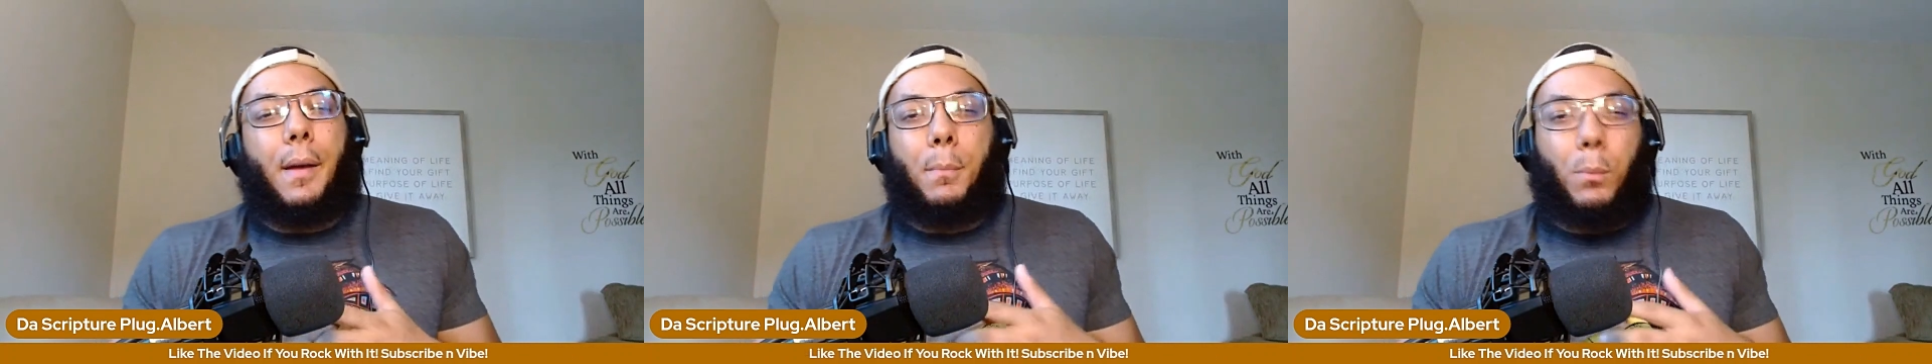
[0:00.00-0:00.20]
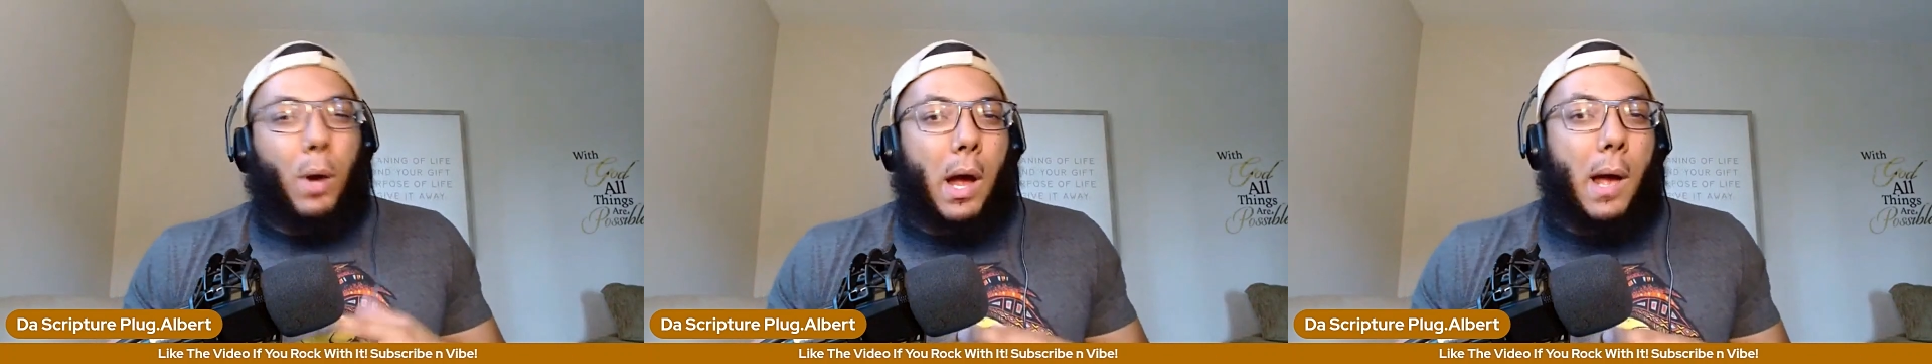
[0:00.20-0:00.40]

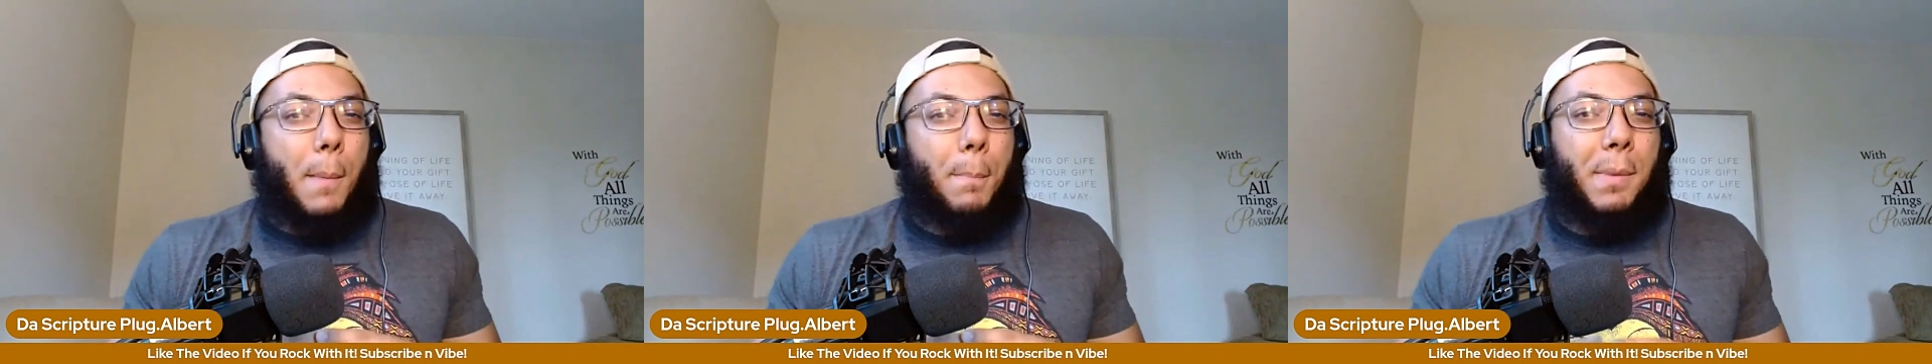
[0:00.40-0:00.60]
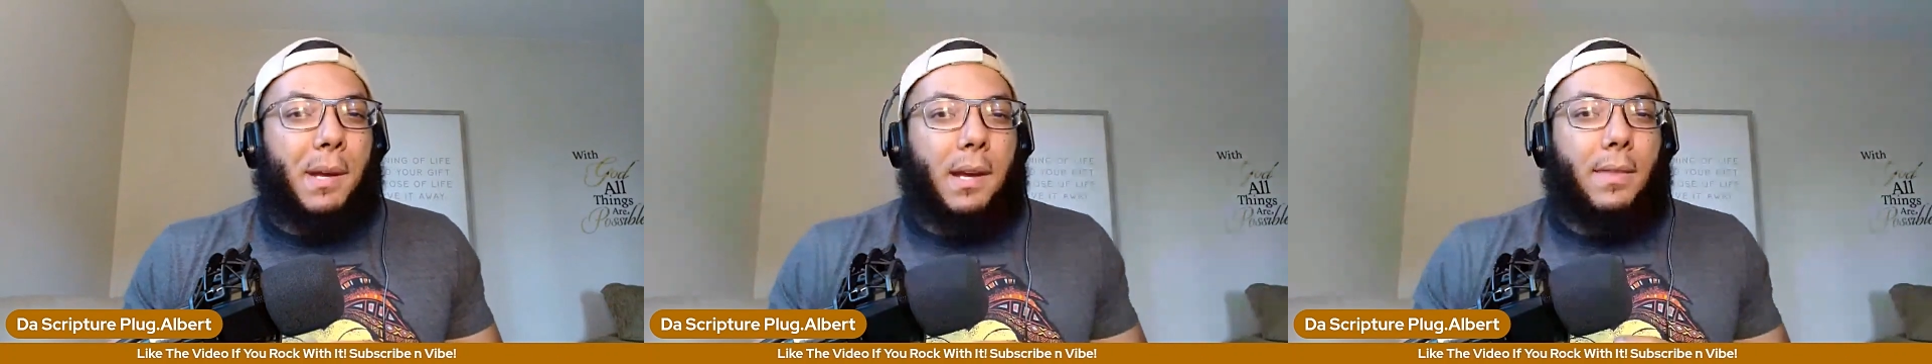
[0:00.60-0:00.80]

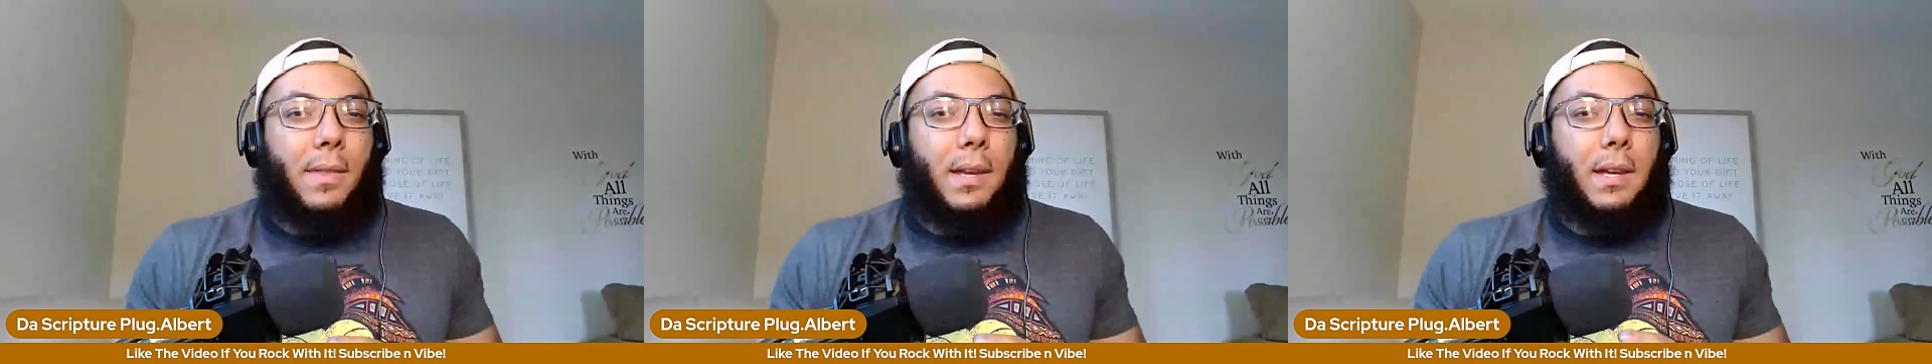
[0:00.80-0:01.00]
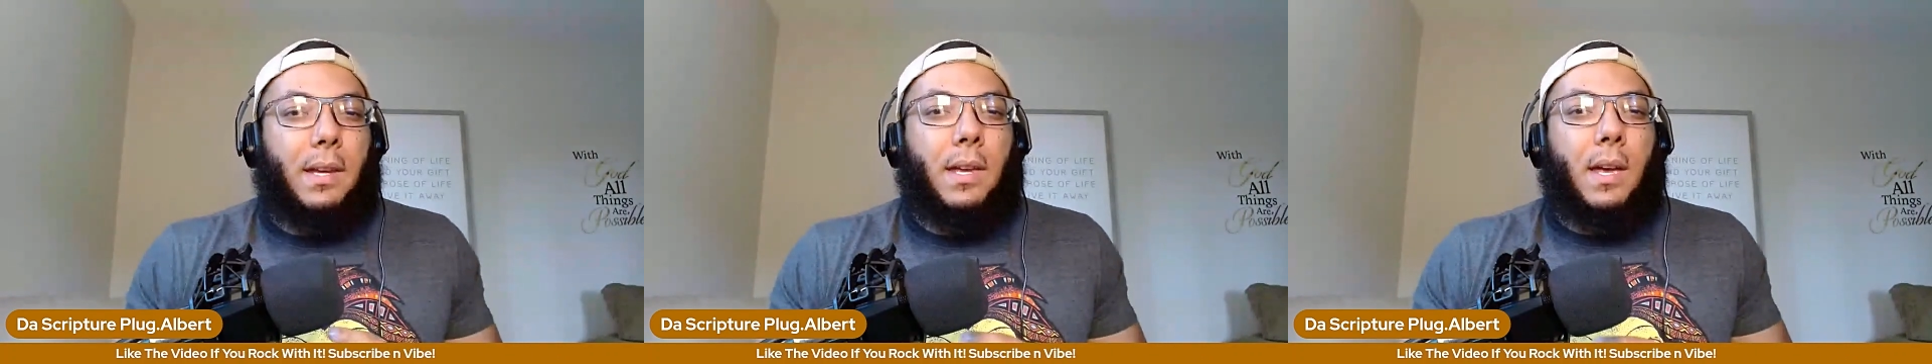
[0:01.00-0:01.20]
Imran being
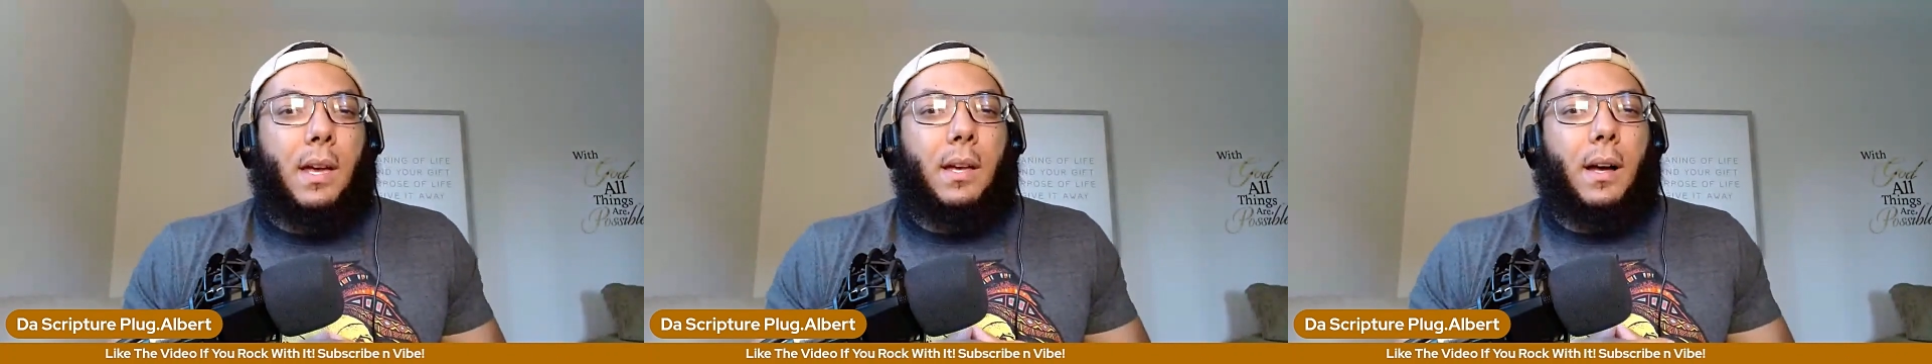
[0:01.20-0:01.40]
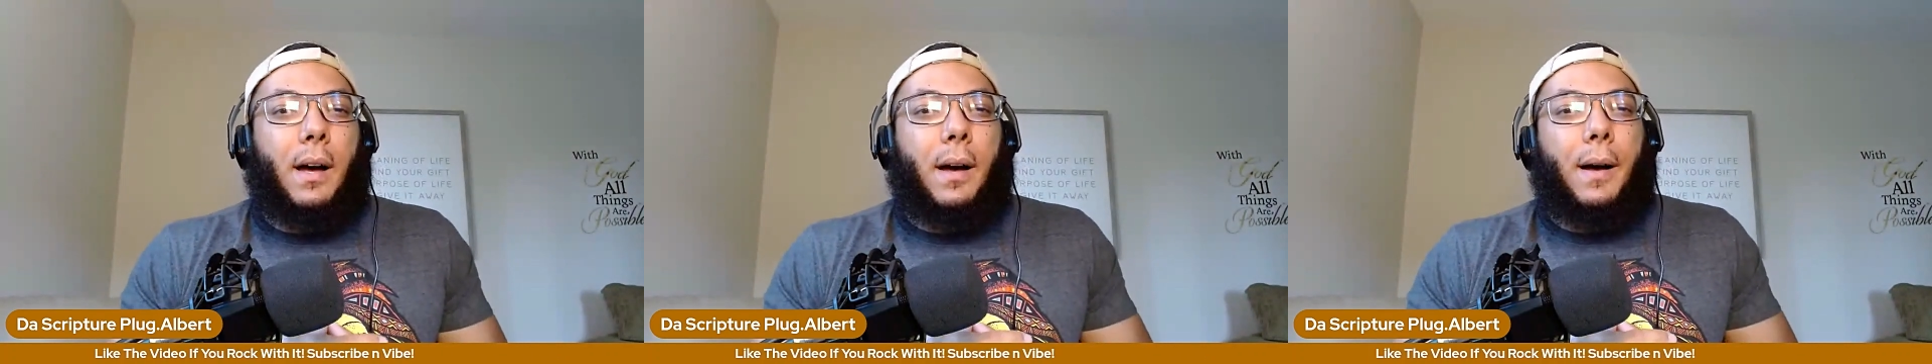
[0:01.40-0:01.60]
the
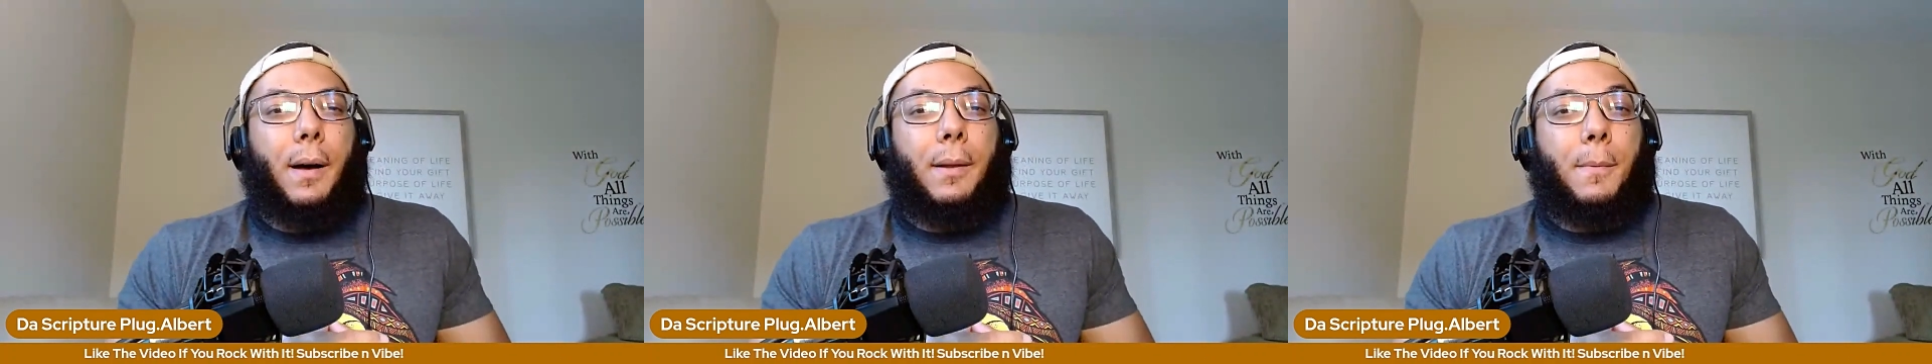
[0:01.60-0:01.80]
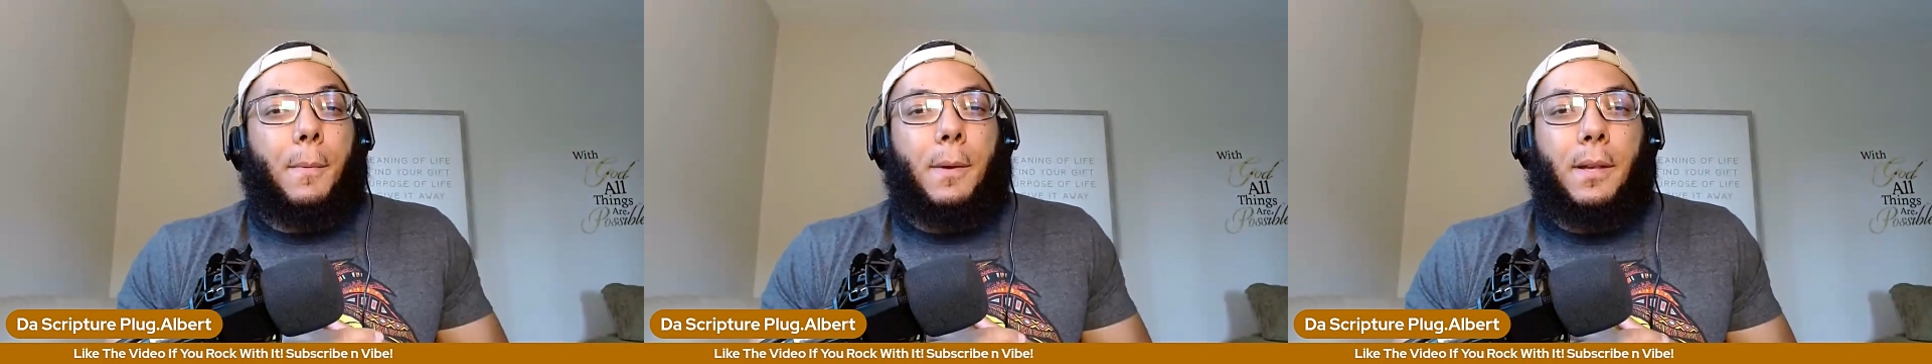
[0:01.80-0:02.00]

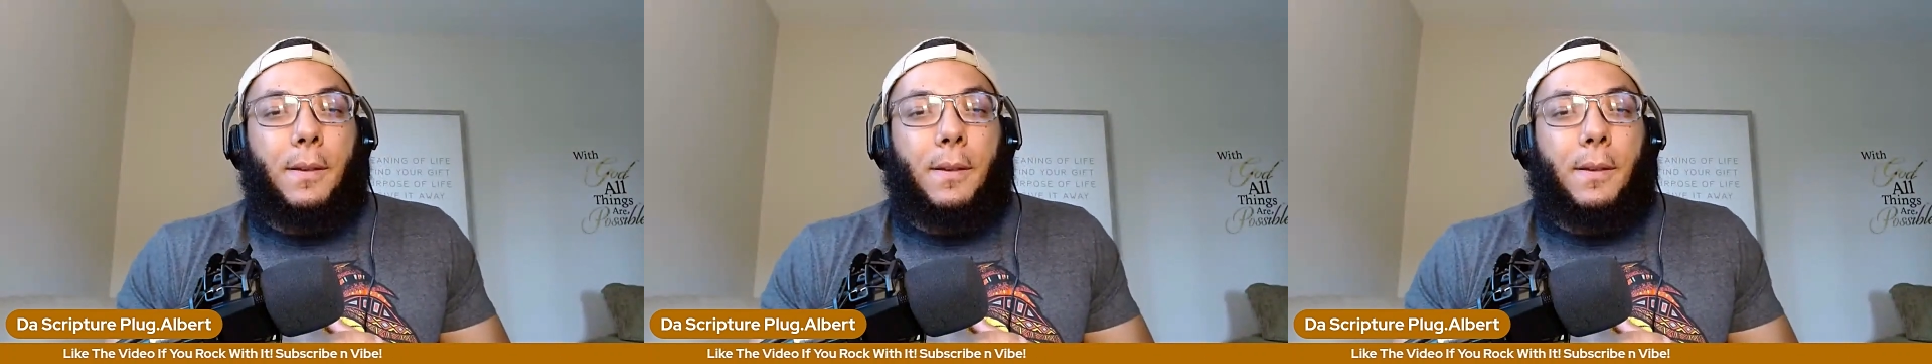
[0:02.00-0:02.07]
uh,